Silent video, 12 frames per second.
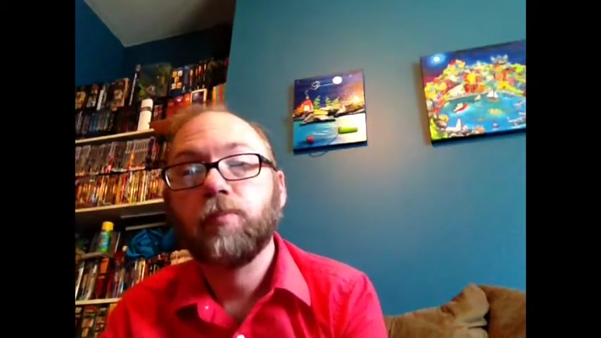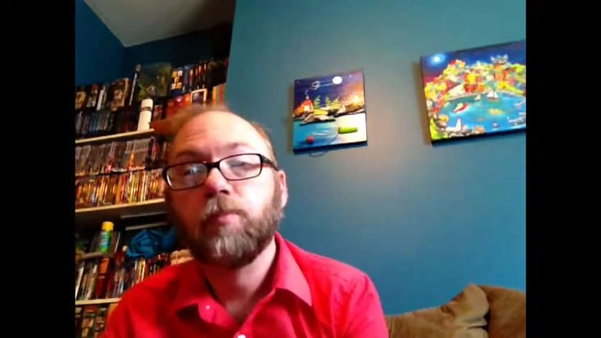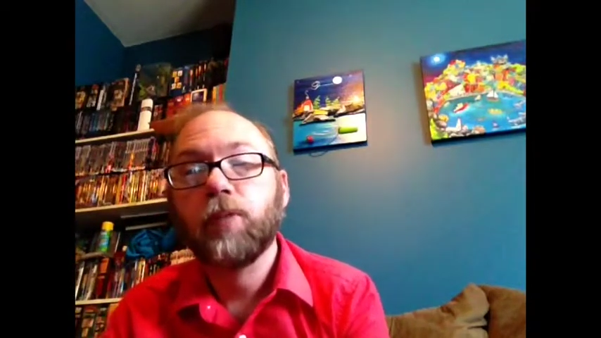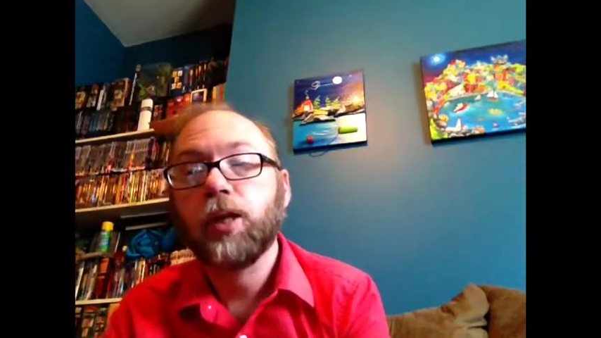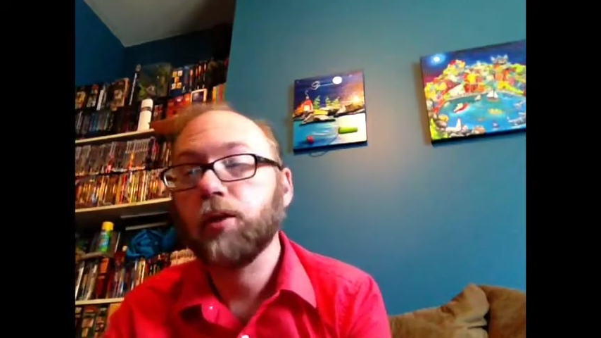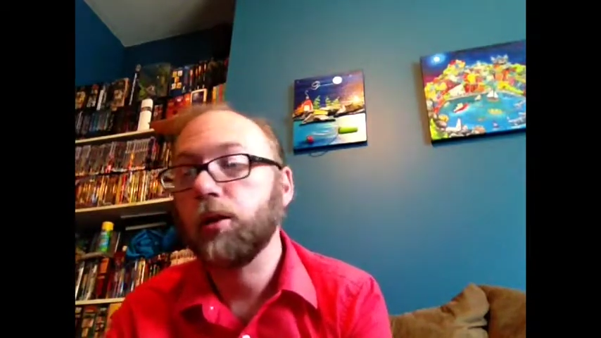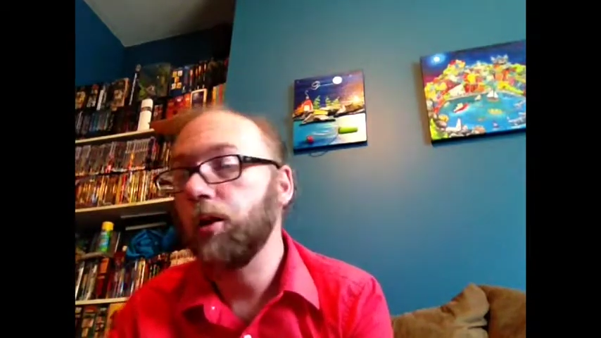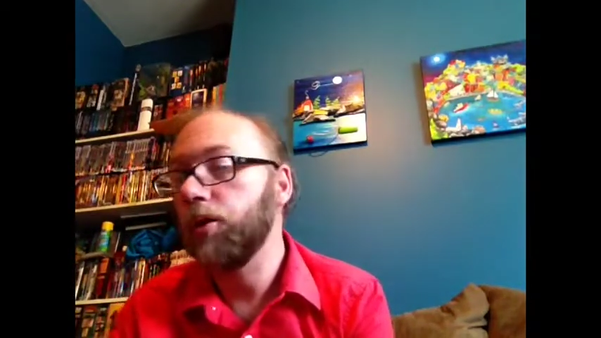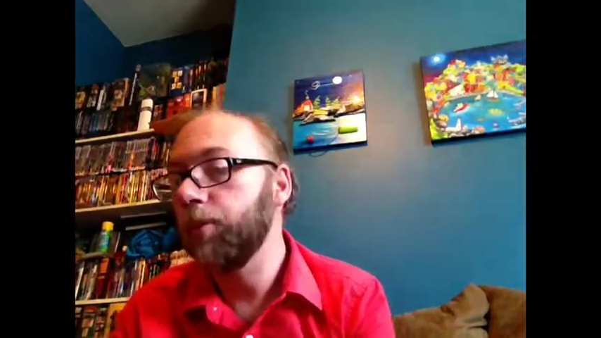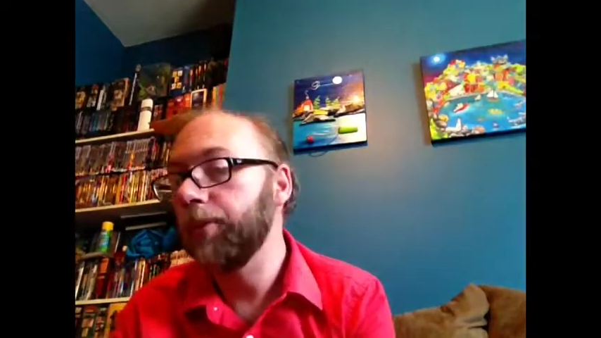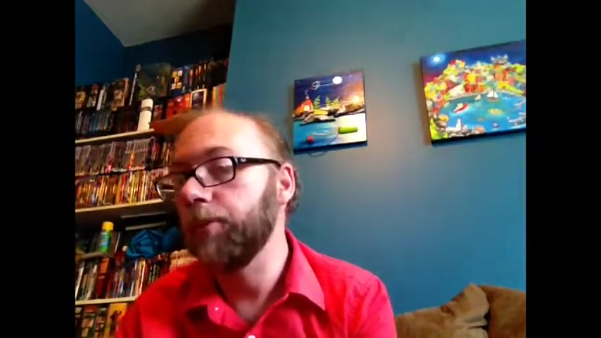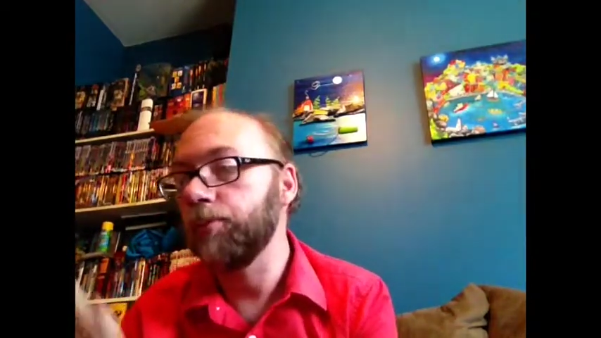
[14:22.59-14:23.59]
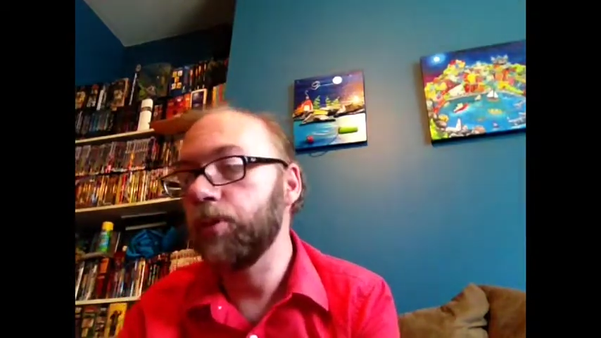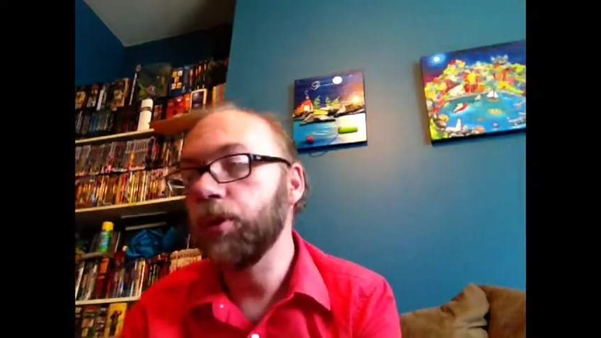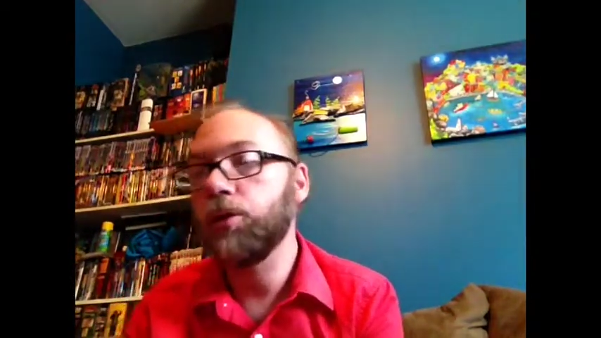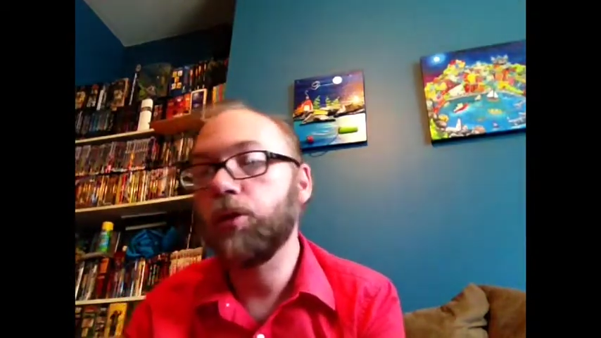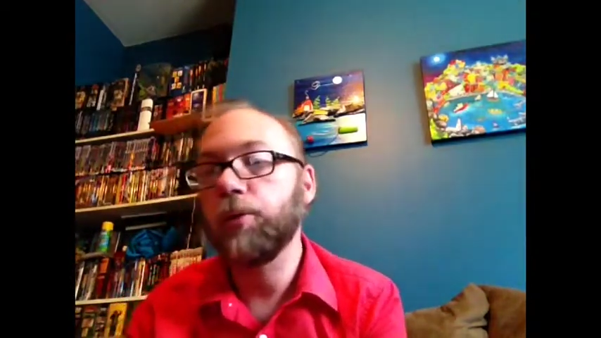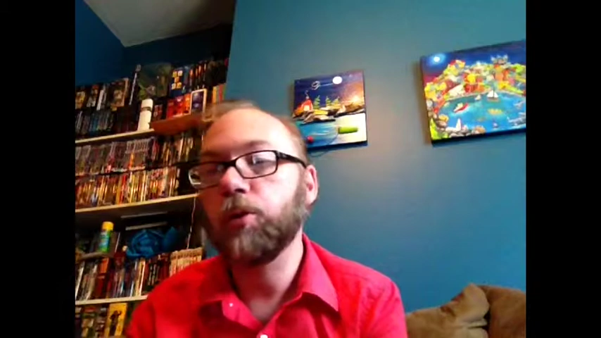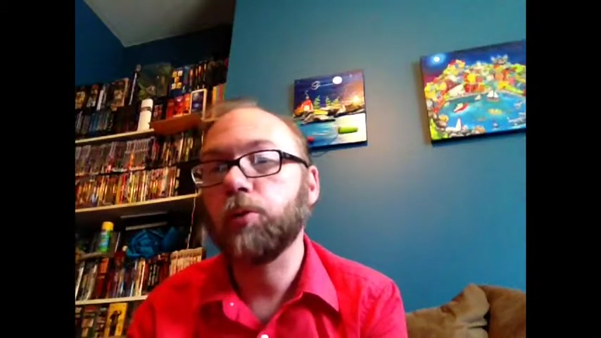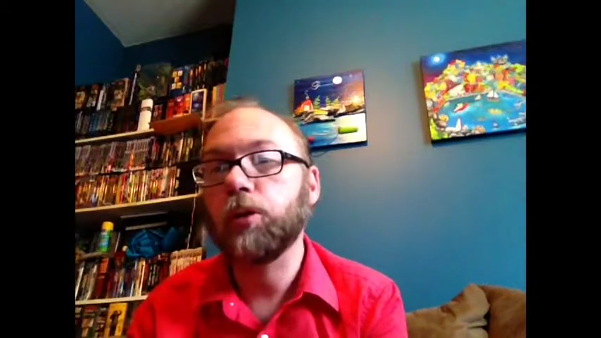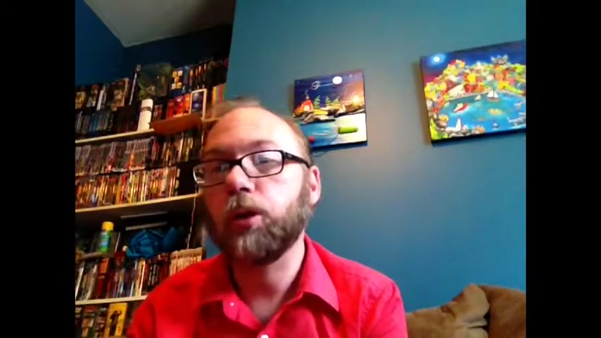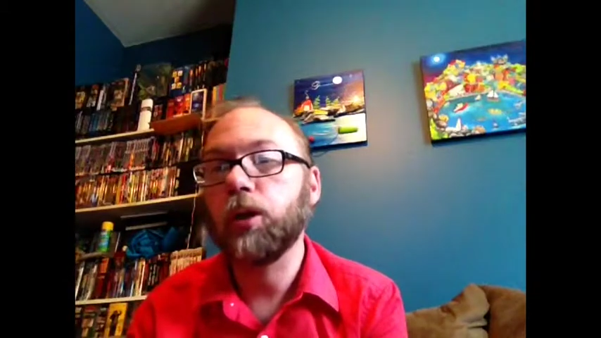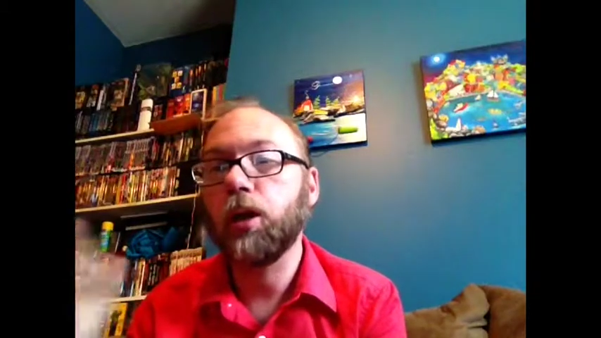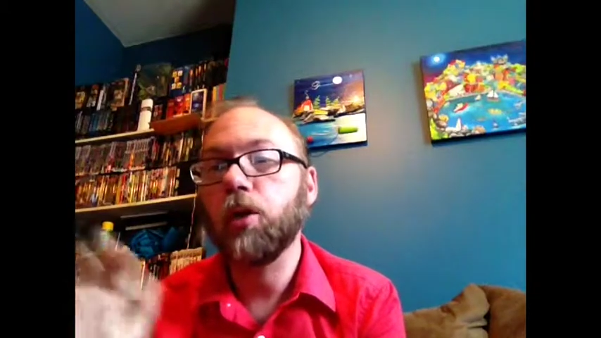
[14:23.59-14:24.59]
thanks all, and I hope I didn't bore you too much with the uh,